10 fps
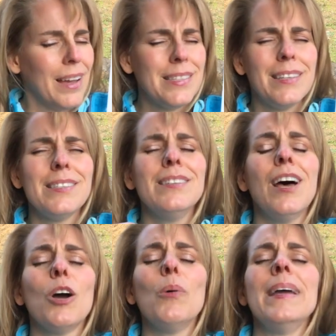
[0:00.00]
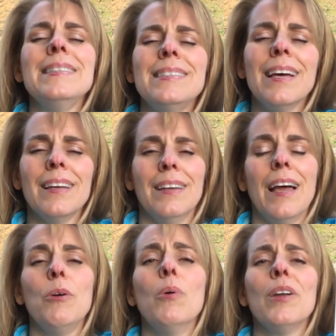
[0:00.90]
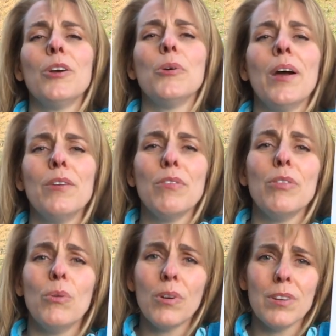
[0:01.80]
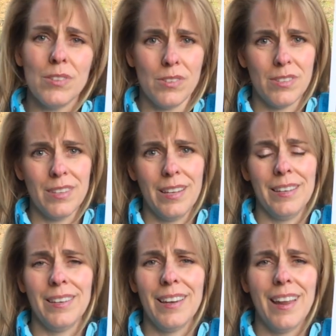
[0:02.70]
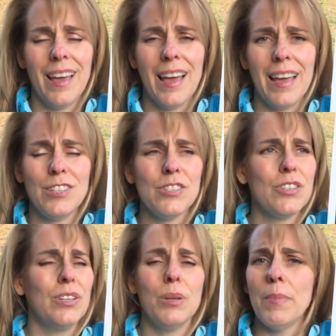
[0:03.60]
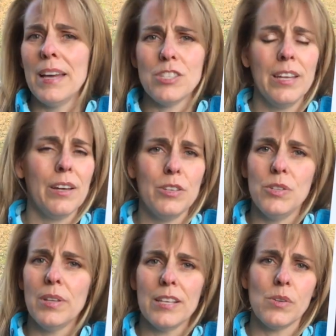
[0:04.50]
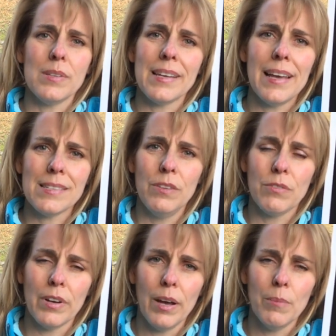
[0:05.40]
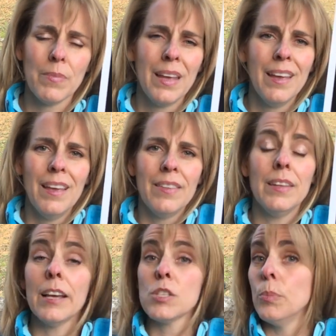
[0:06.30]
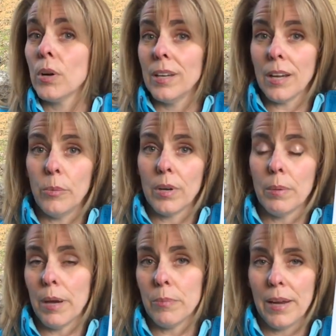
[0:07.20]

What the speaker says: I said, it's not quite done. I want a crown of thorns. And I just couldn't imagine how to do that. So I was asking for help. The next morning, I went on my